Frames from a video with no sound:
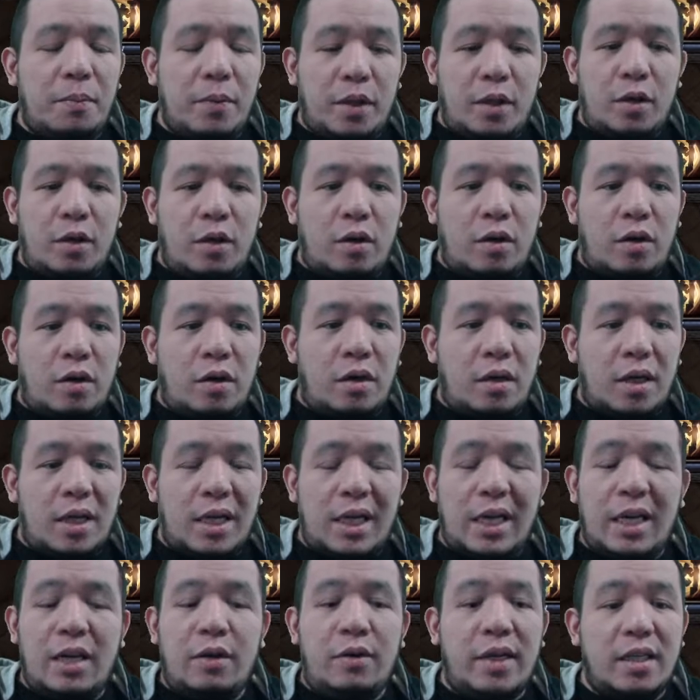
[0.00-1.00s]
your
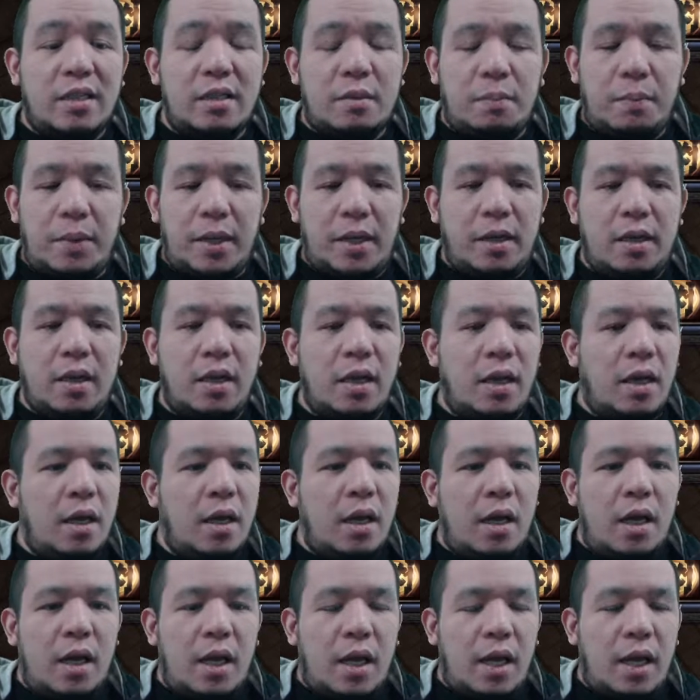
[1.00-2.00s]
clearing speed.
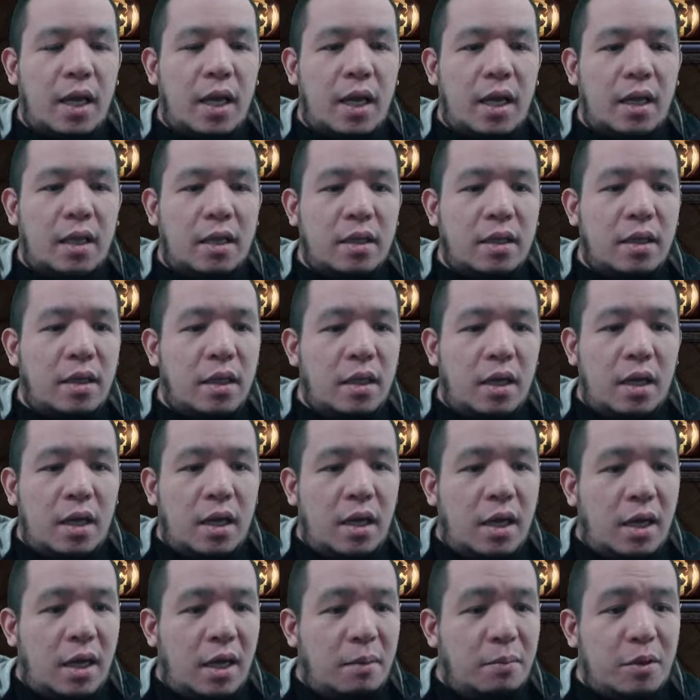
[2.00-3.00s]
And
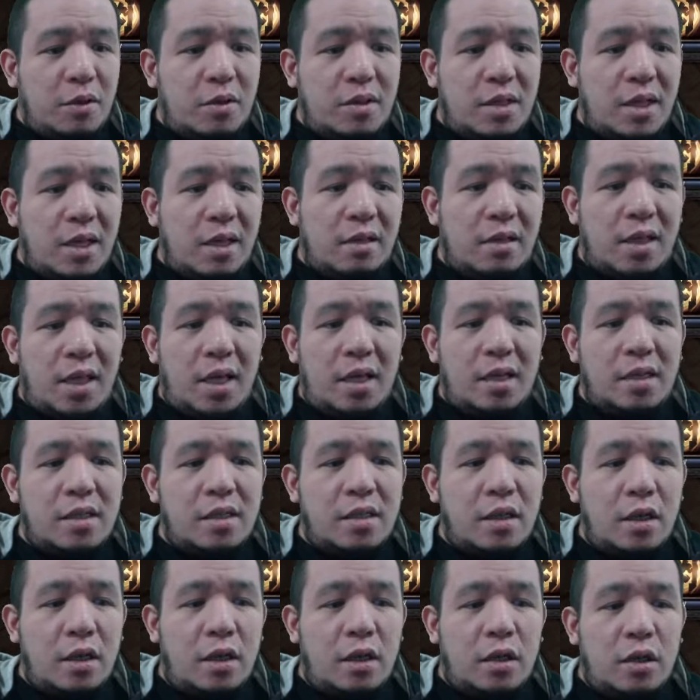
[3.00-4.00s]
I'm using
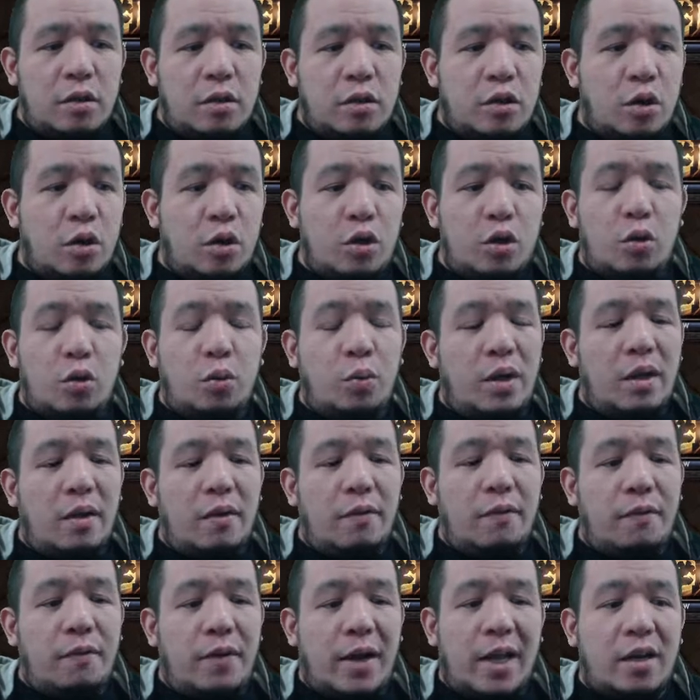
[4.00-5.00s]
this so you
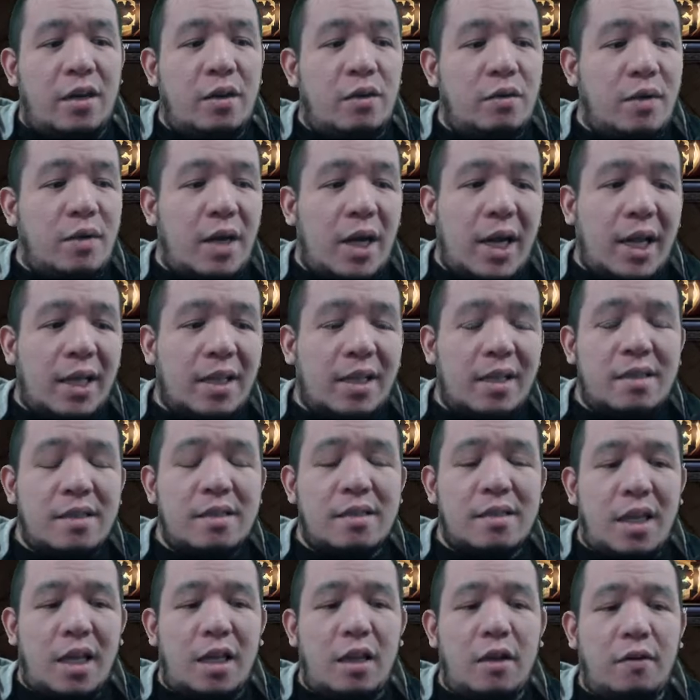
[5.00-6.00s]
will fire rocket
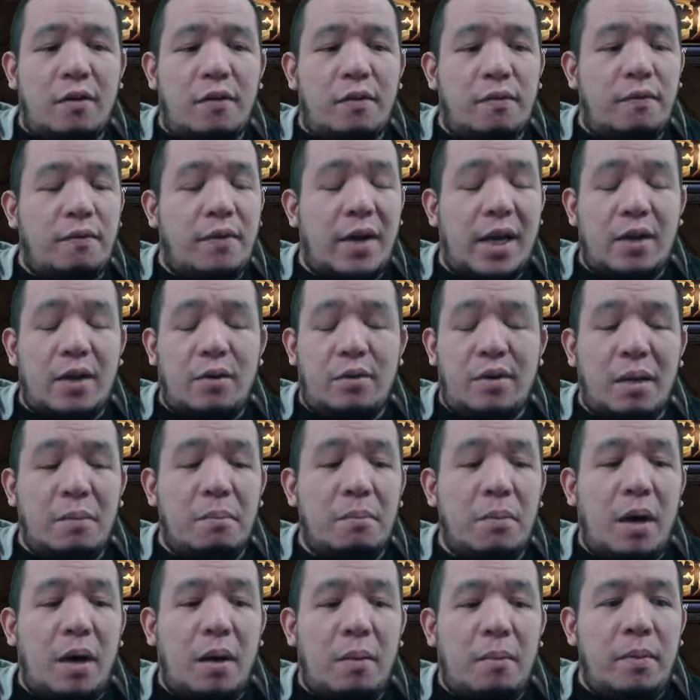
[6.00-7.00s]
instead of
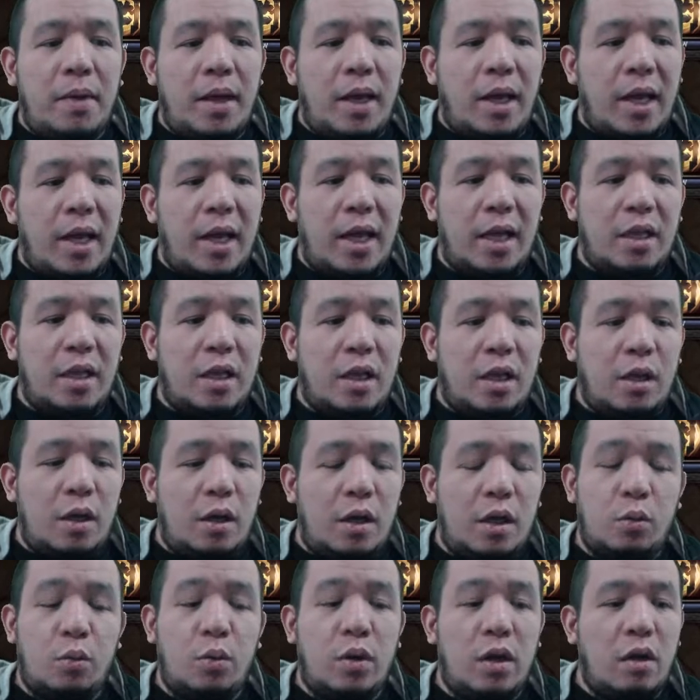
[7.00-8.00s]
firing bomb, and
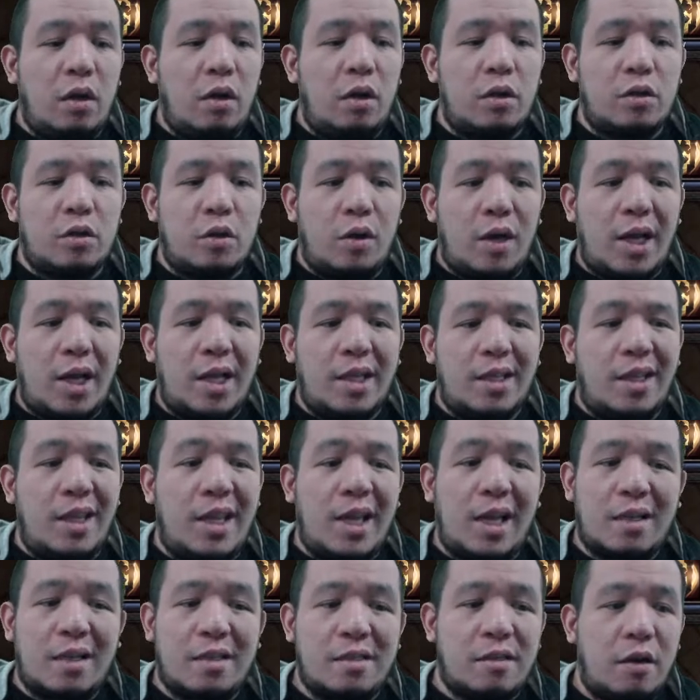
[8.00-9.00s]
it will also add
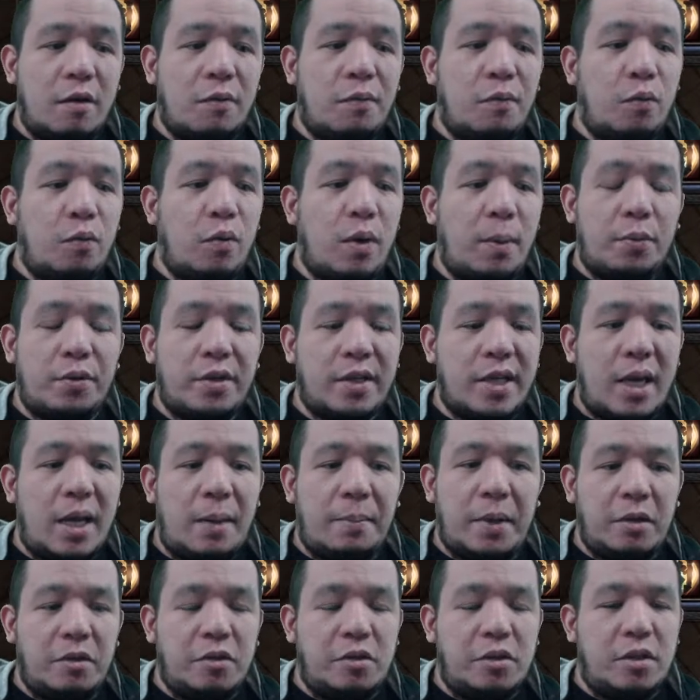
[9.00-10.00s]
lots of weapon
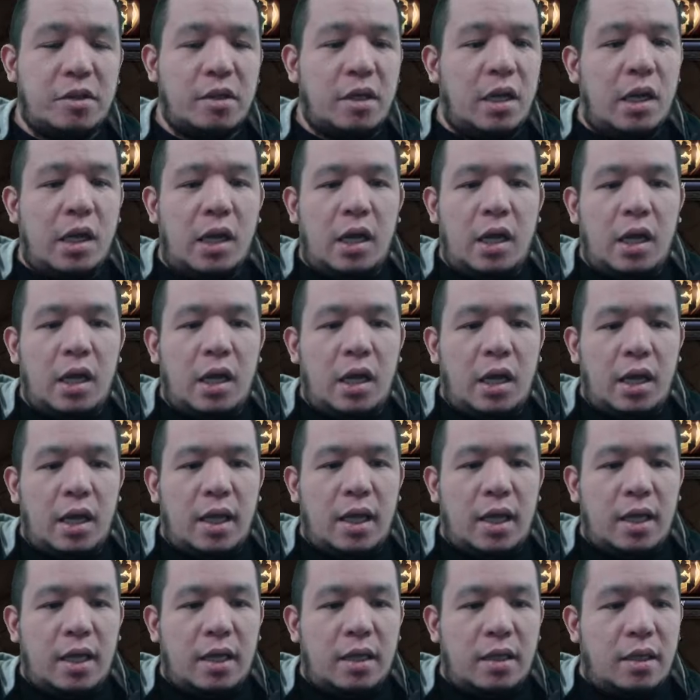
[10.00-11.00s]
damage.
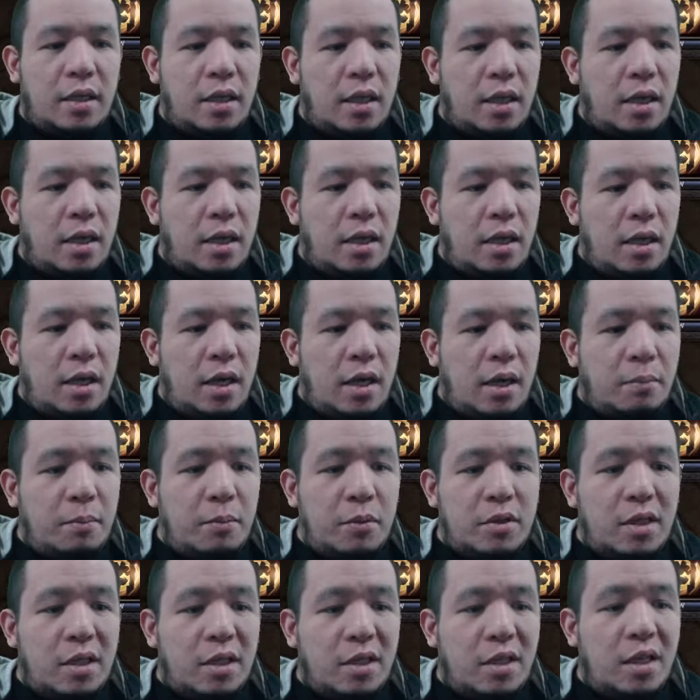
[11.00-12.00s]
And I'm
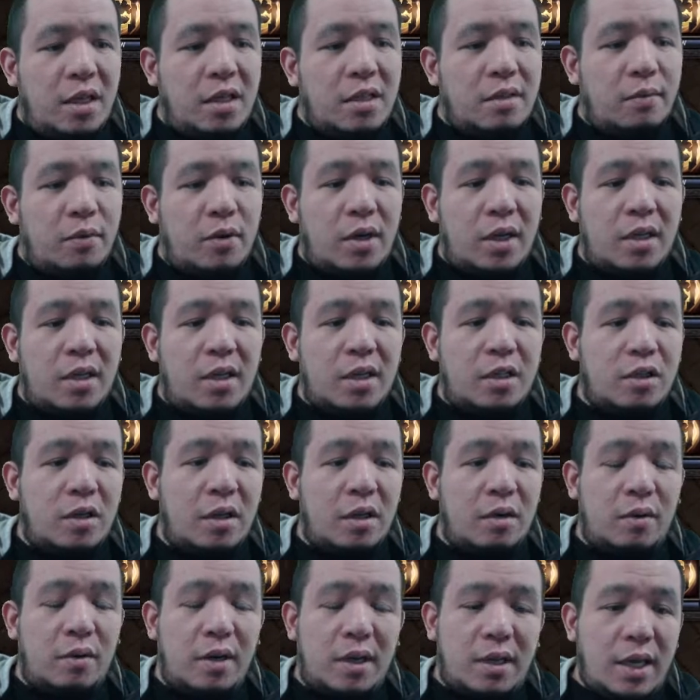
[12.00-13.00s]
using this for
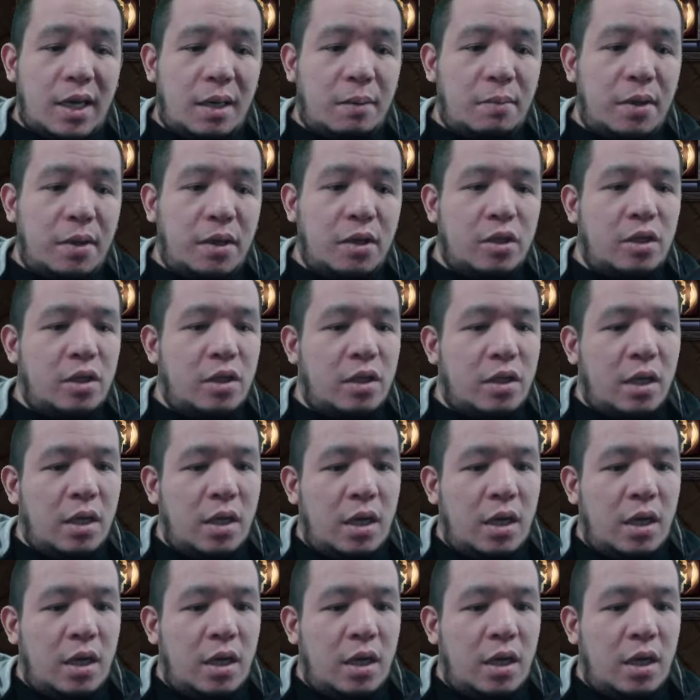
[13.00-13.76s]
additional crit damage,